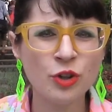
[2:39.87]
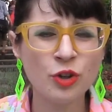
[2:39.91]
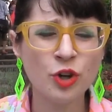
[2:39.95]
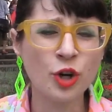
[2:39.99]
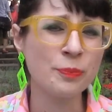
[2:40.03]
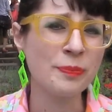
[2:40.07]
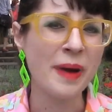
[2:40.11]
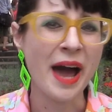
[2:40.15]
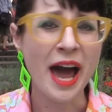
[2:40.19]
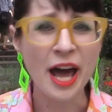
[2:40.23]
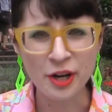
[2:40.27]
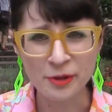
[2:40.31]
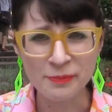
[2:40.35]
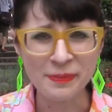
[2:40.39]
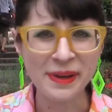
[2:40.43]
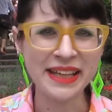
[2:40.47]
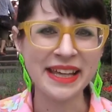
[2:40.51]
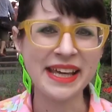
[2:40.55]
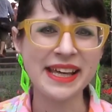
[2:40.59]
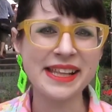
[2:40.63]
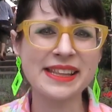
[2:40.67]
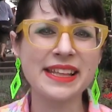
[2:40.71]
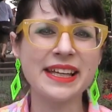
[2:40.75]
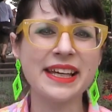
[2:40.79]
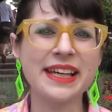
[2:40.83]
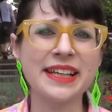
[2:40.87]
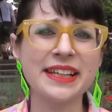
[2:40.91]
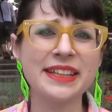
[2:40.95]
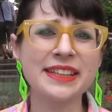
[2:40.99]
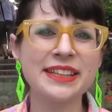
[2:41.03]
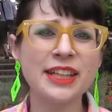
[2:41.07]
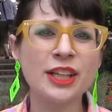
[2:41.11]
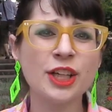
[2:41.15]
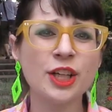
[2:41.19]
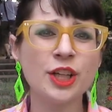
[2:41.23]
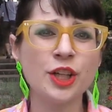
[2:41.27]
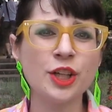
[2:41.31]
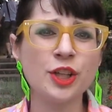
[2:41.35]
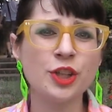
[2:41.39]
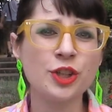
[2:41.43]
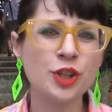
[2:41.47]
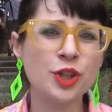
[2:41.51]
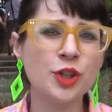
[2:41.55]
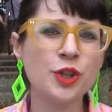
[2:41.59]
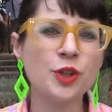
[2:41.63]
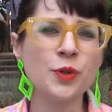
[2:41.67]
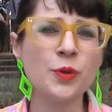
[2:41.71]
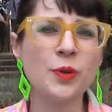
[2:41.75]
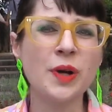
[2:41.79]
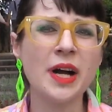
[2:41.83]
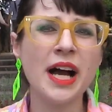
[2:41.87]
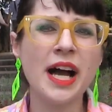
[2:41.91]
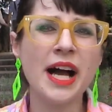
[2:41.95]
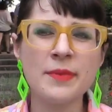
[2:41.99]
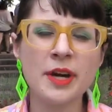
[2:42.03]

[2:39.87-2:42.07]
or pattern making things do.